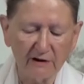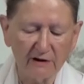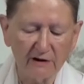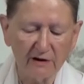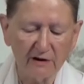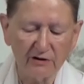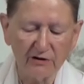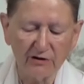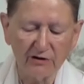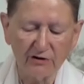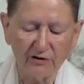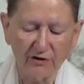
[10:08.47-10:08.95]
a
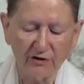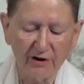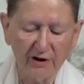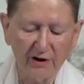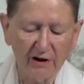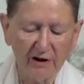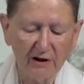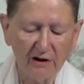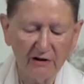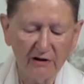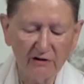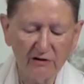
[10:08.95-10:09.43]

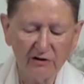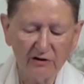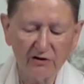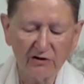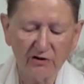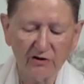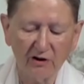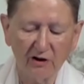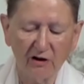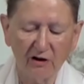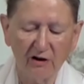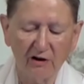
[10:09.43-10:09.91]
strange
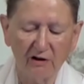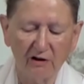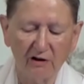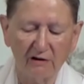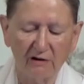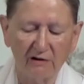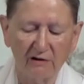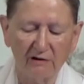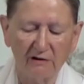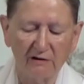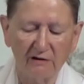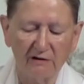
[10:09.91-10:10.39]

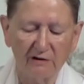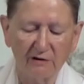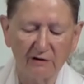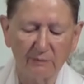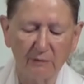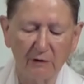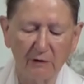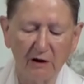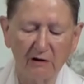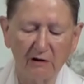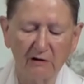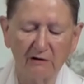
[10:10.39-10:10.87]
star
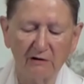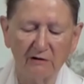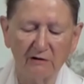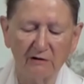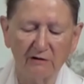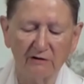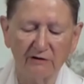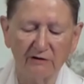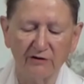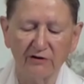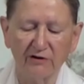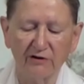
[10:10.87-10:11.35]

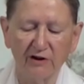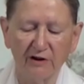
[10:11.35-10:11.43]
sparkles